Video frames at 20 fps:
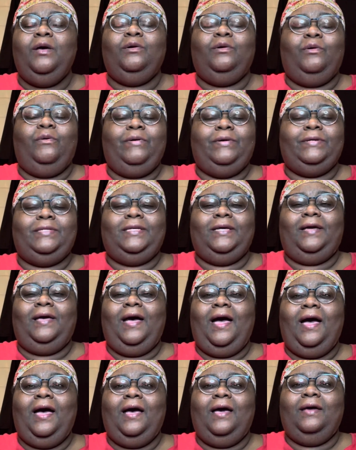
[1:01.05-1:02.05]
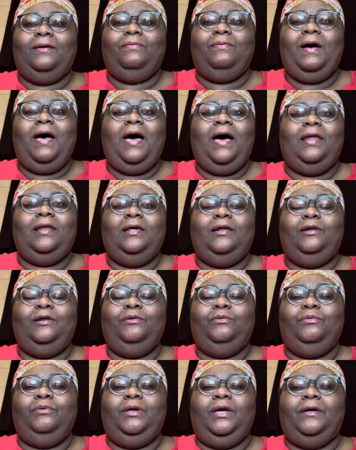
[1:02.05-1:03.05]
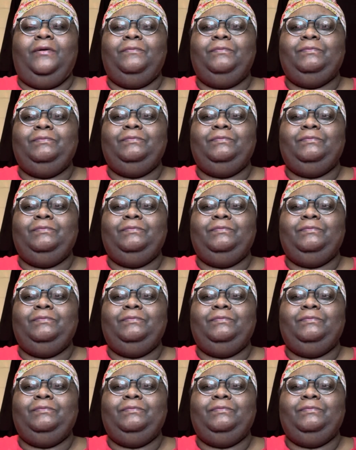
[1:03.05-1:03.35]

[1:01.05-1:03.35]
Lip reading: Glory to God. Hallelujah.